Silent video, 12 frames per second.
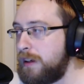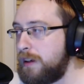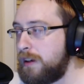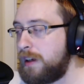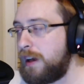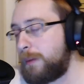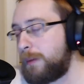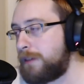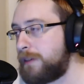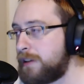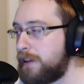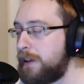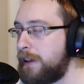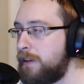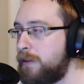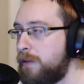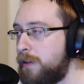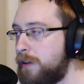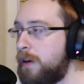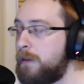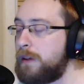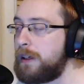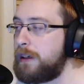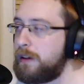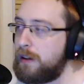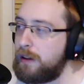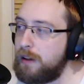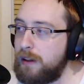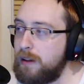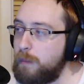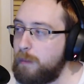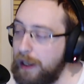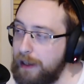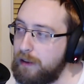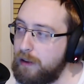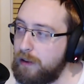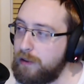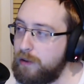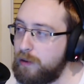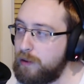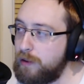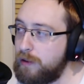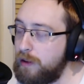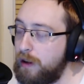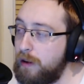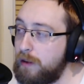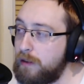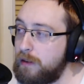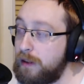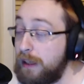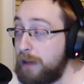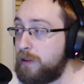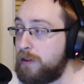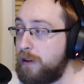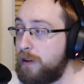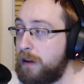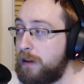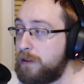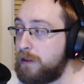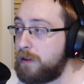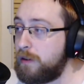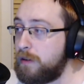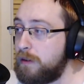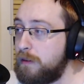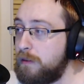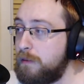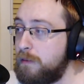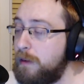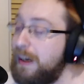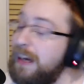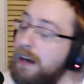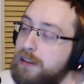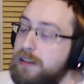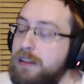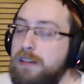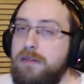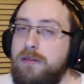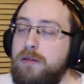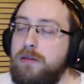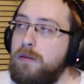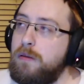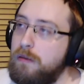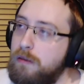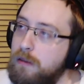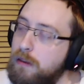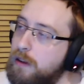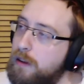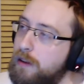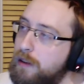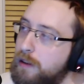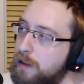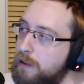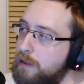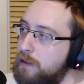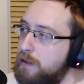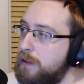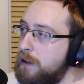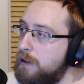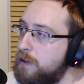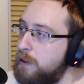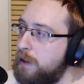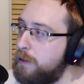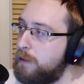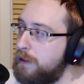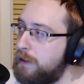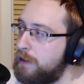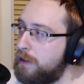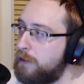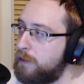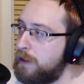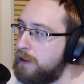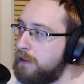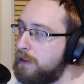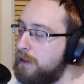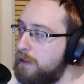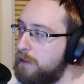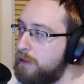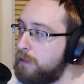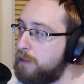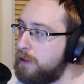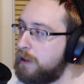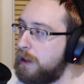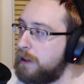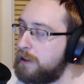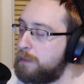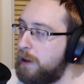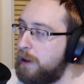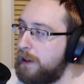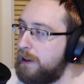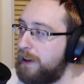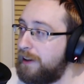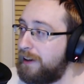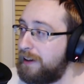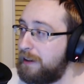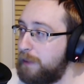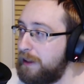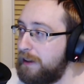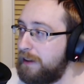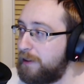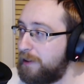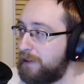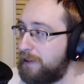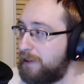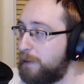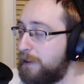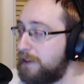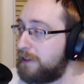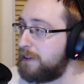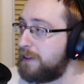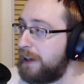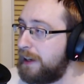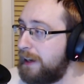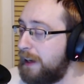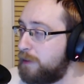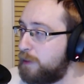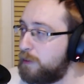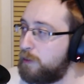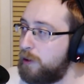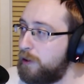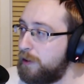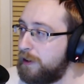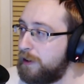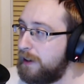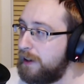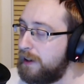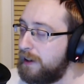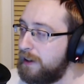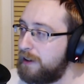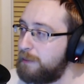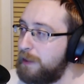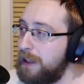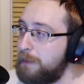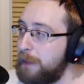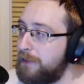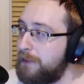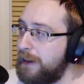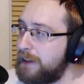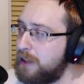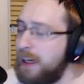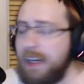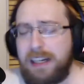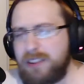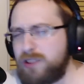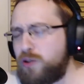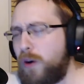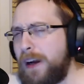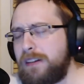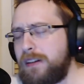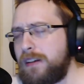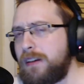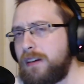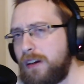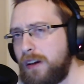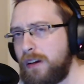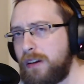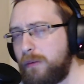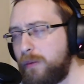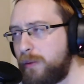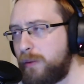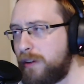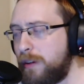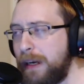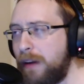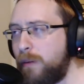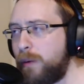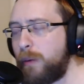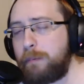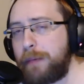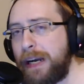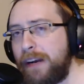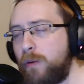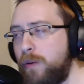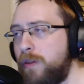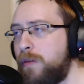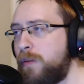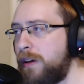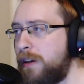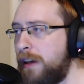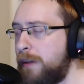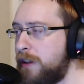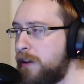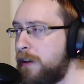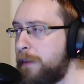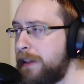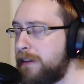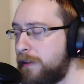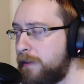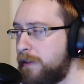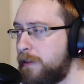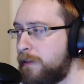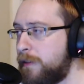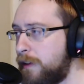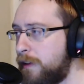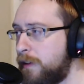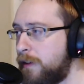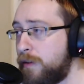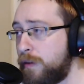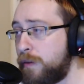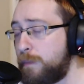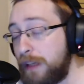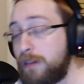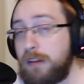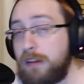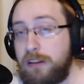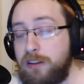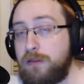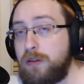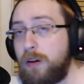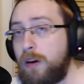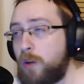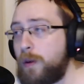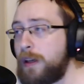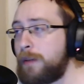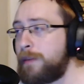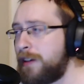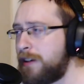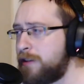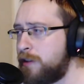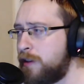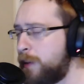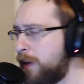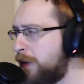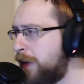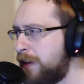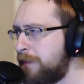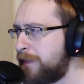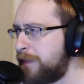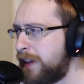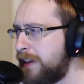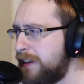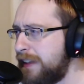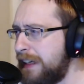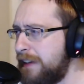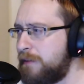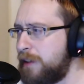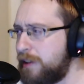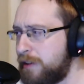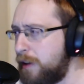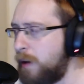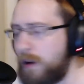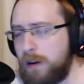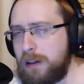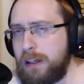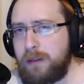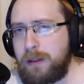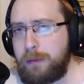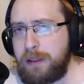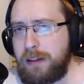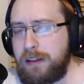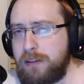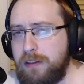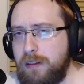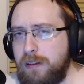I mean, originally you could only play games on certain consoles. Actually, no, that's not true. During the 2600 era, you could actually buy a competing console and their games would work on competing manufacturers. It's crazy that we somehow went backwards where games could only be exclusive on certain consoles basically due to hardware limitations, but now there is no hardware limitations.